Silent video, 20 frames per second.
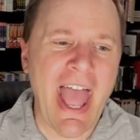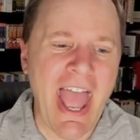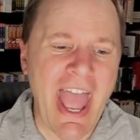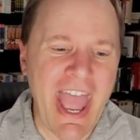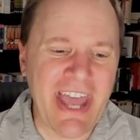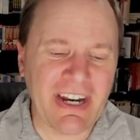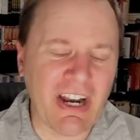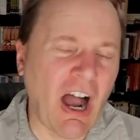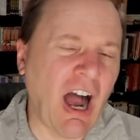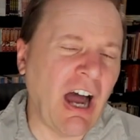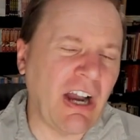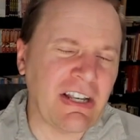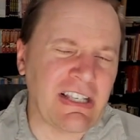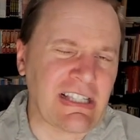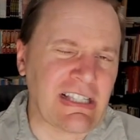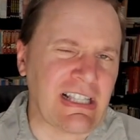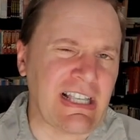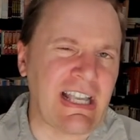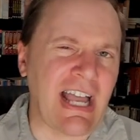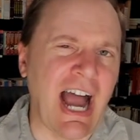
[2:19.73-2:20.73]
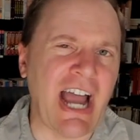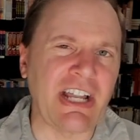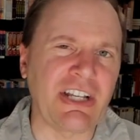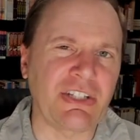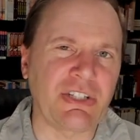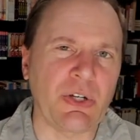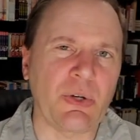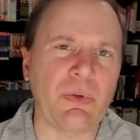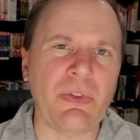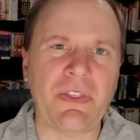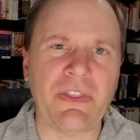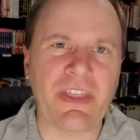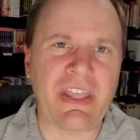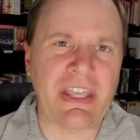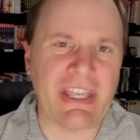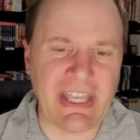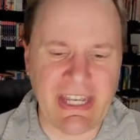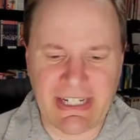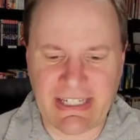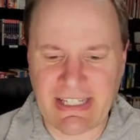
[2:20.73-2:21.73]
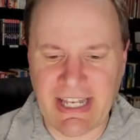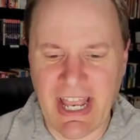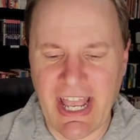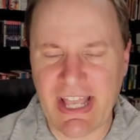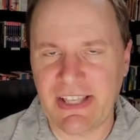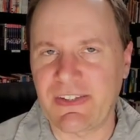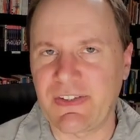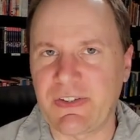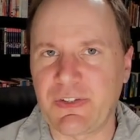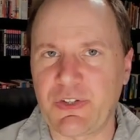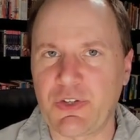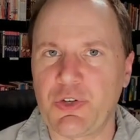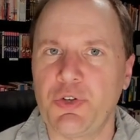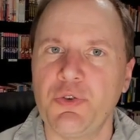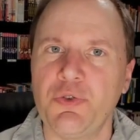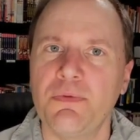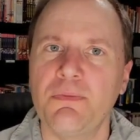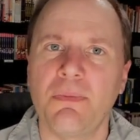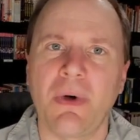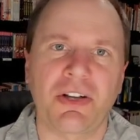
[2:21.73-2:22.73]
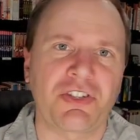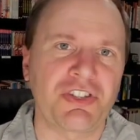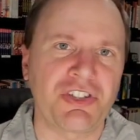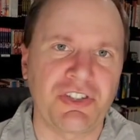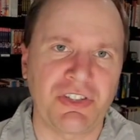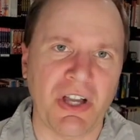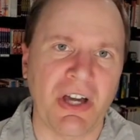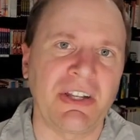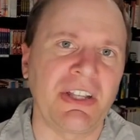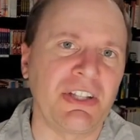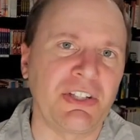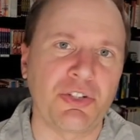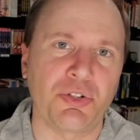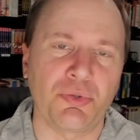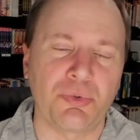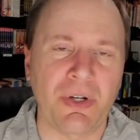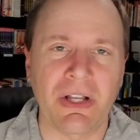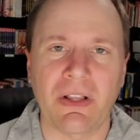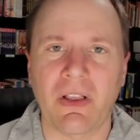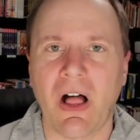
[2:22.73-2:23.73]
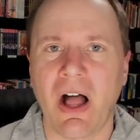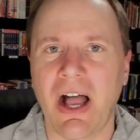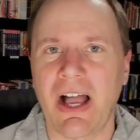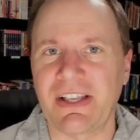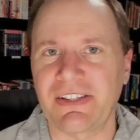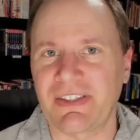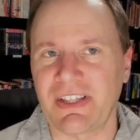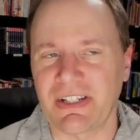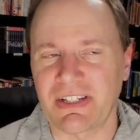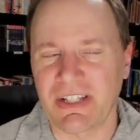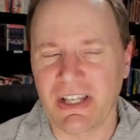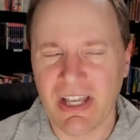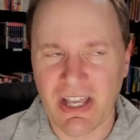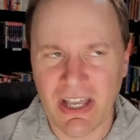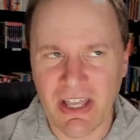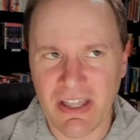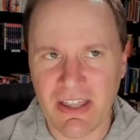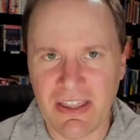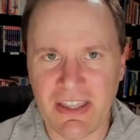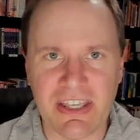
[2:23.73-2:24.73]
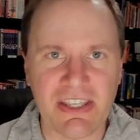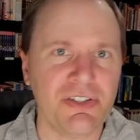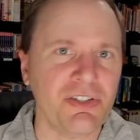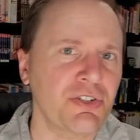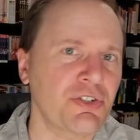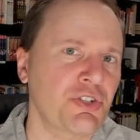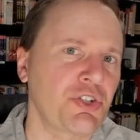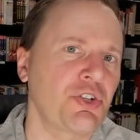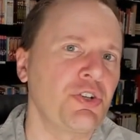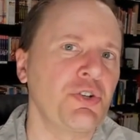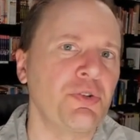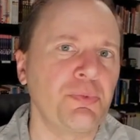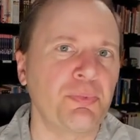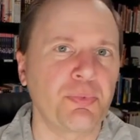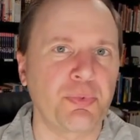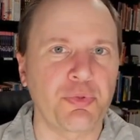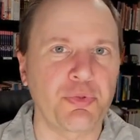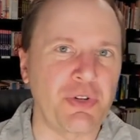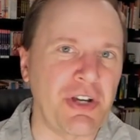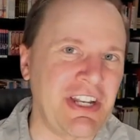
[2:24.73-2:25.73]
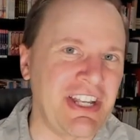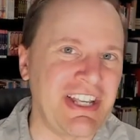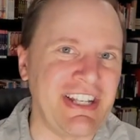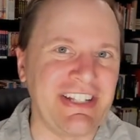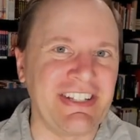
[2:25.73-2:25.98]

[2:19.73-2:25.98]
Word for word: And honestly, I don't think it takes too much study to realize that these are two pretty